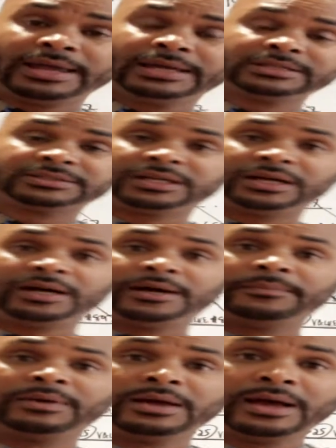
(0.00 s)
is
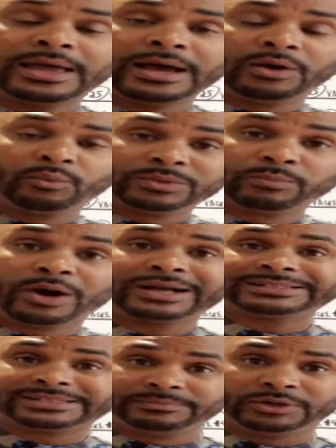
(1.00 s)
with
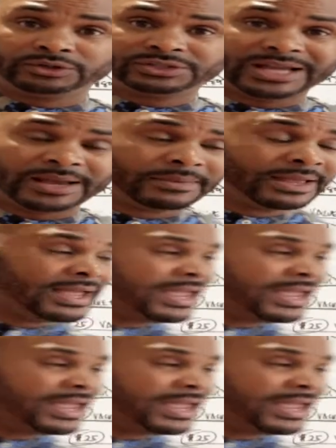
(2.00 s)
Marcus and Milchap.